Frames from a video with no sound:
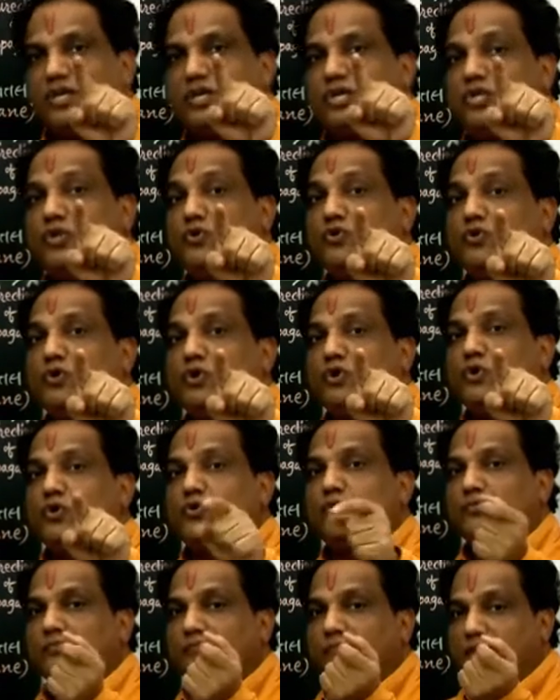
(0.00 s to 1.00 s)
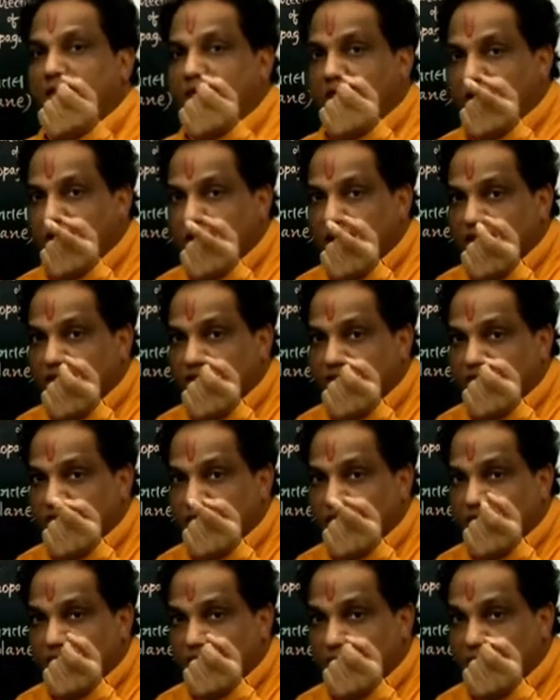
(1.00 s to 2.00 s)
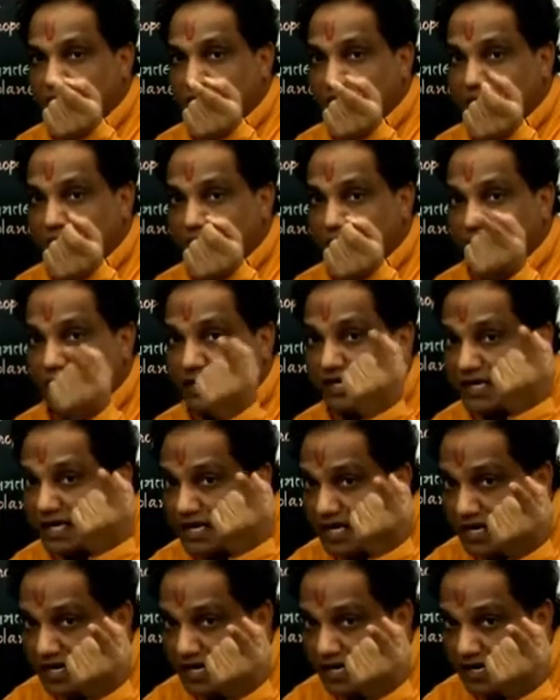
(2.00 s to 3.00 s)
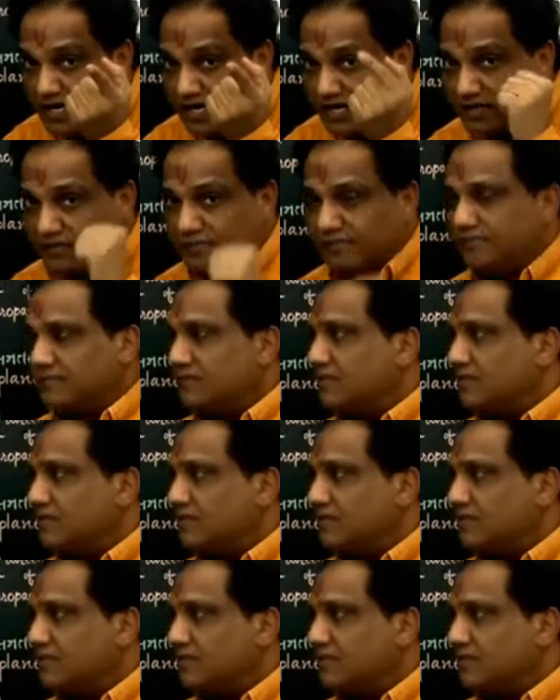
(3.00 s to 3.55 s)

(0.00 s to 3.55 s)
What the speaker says: you know energy will be emitted.